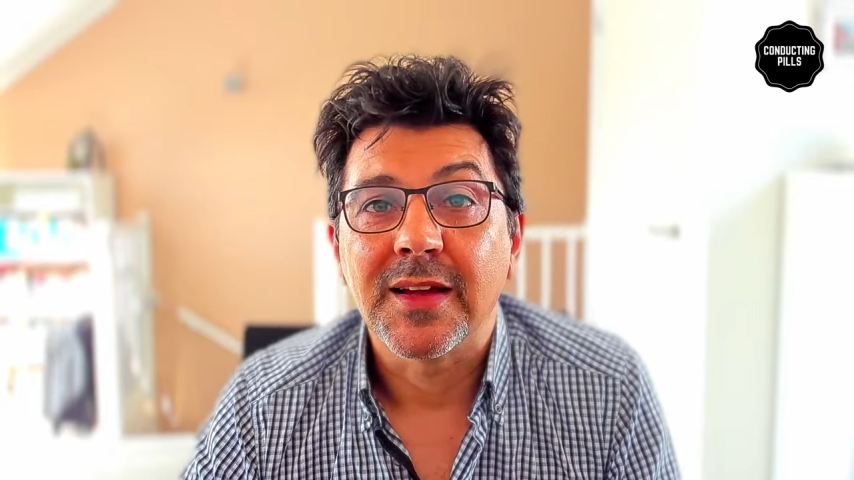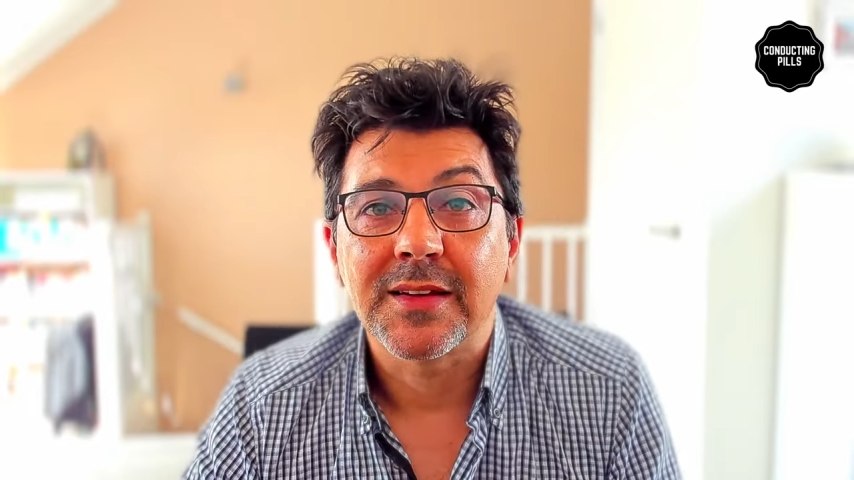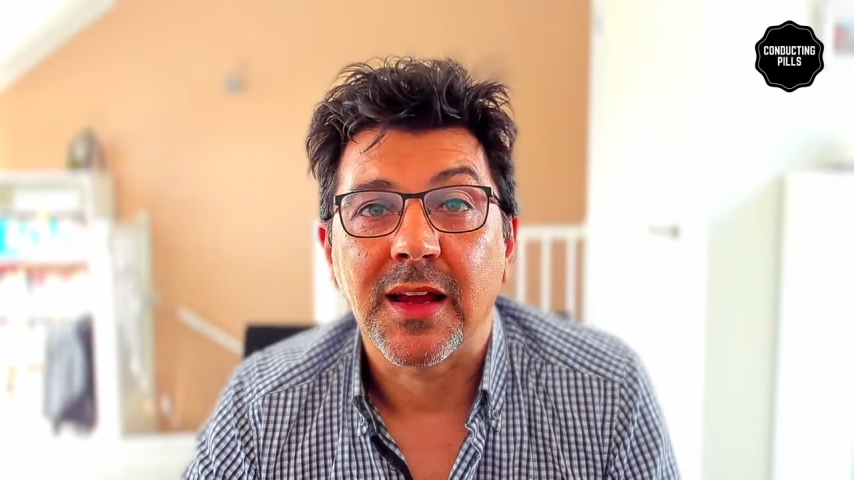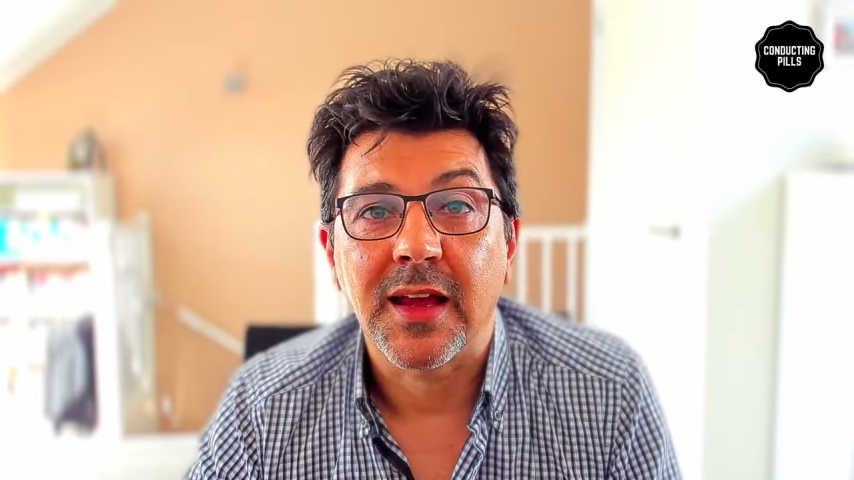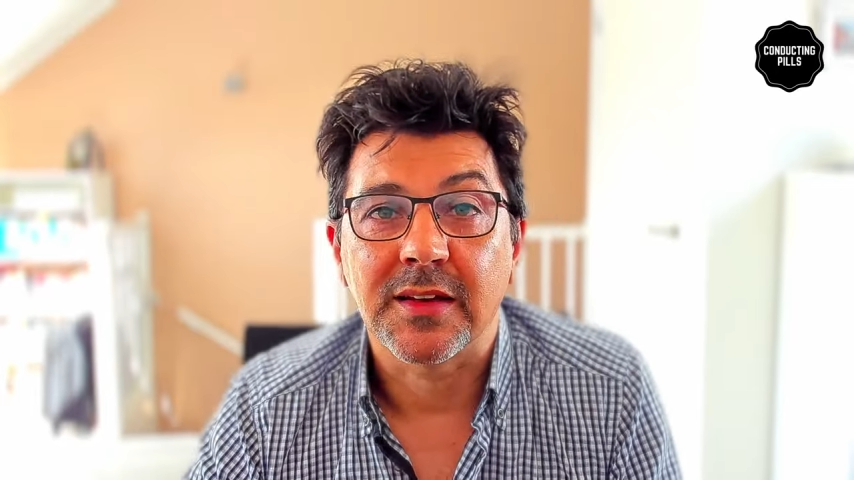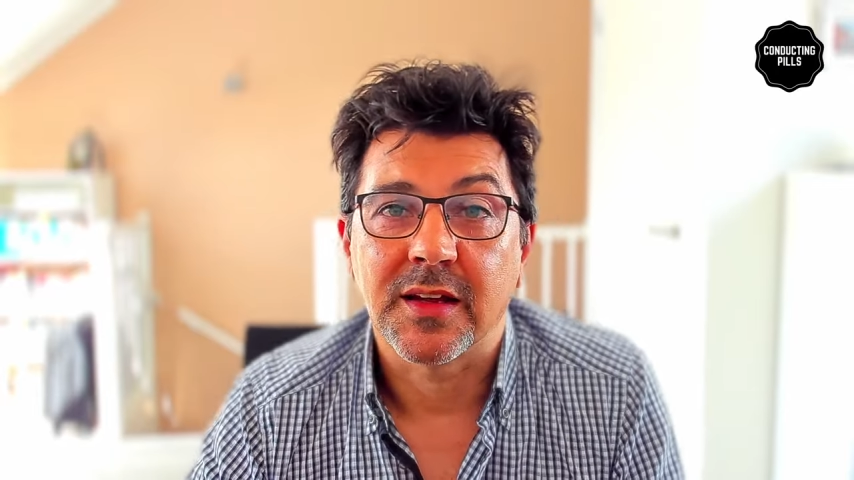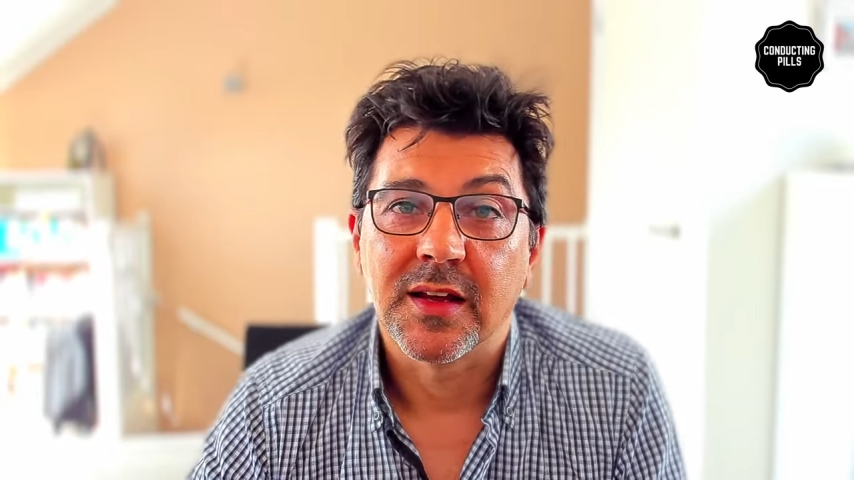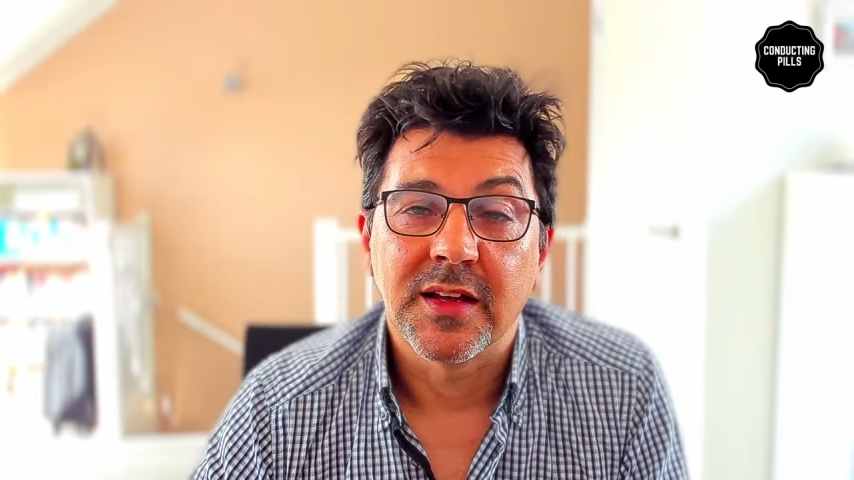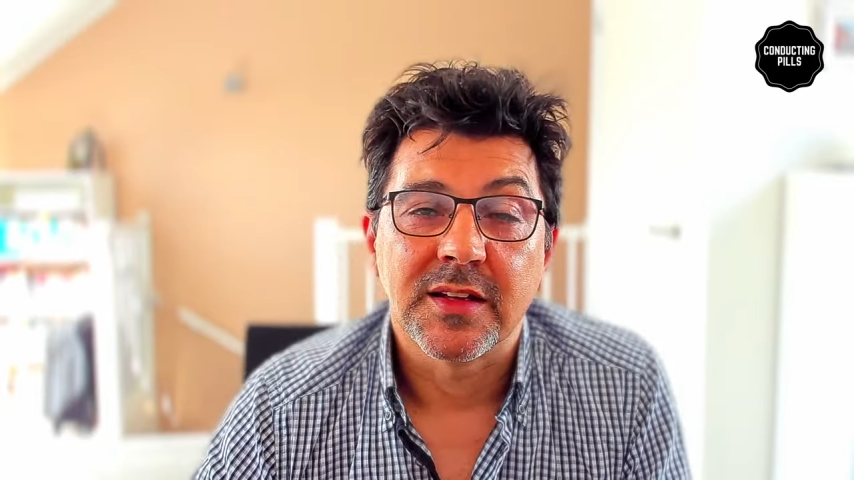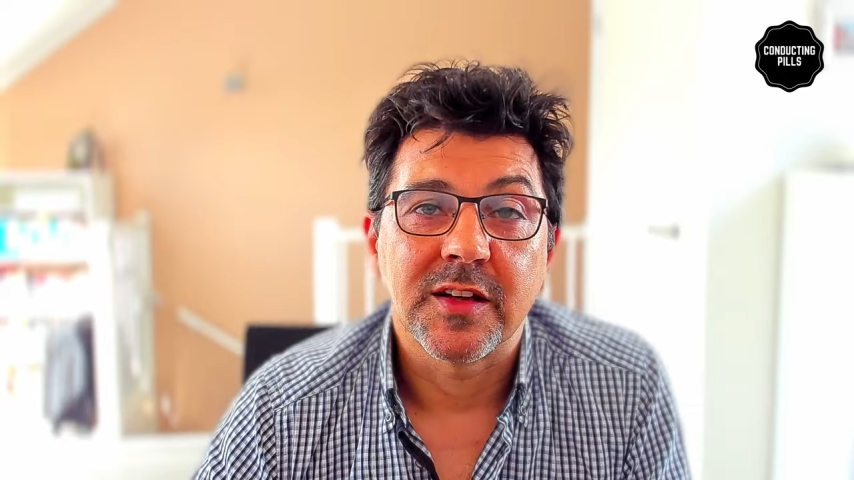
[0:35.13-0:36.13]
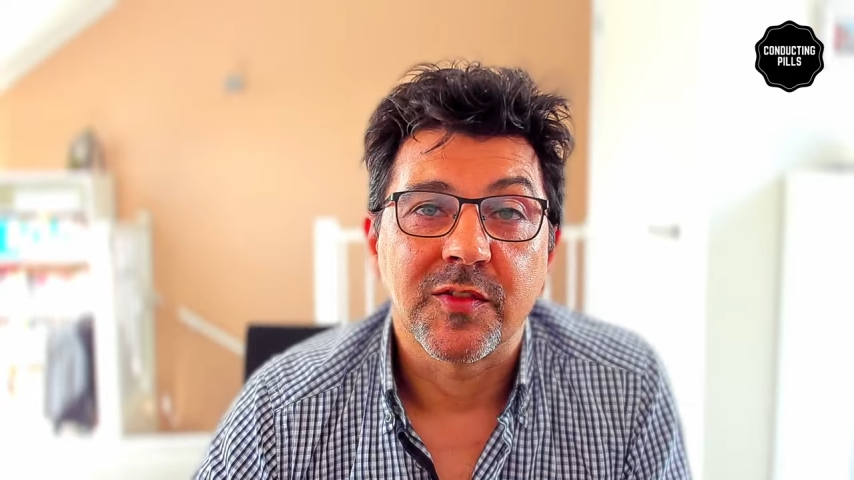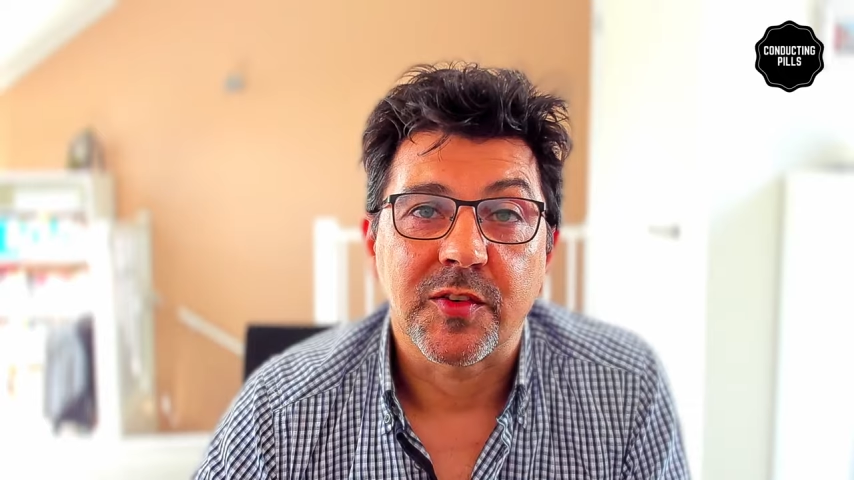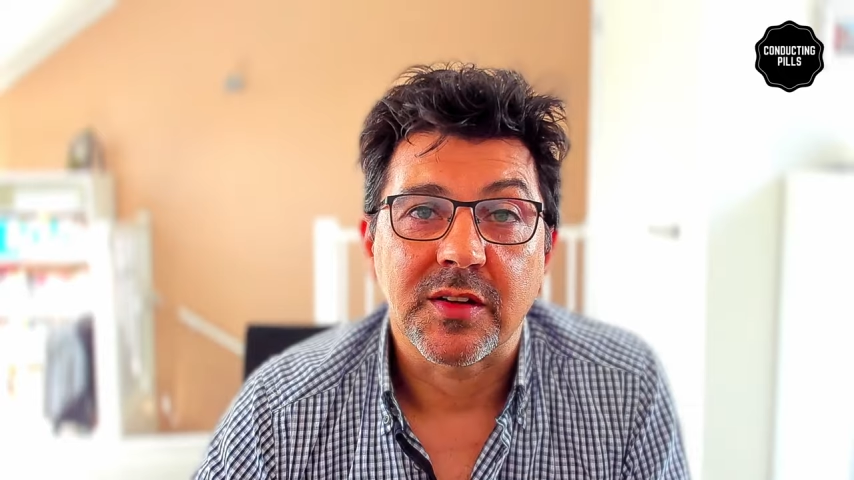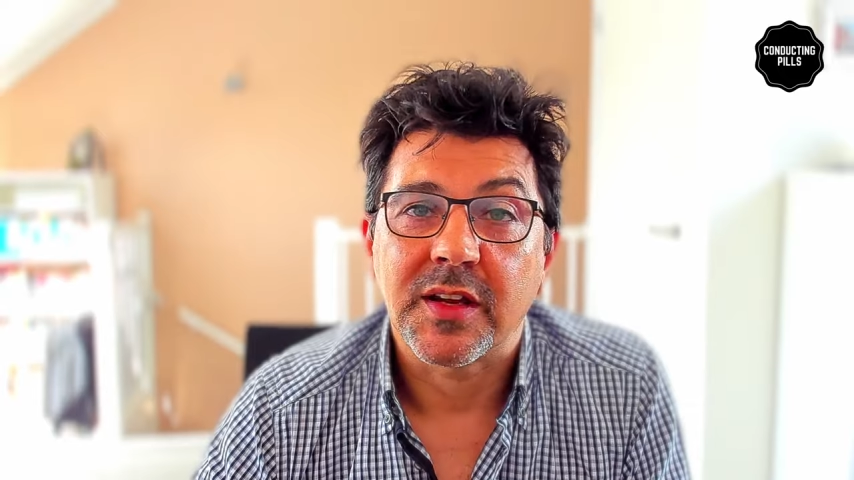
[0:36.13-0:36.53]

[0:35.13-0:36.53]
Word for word: 10 different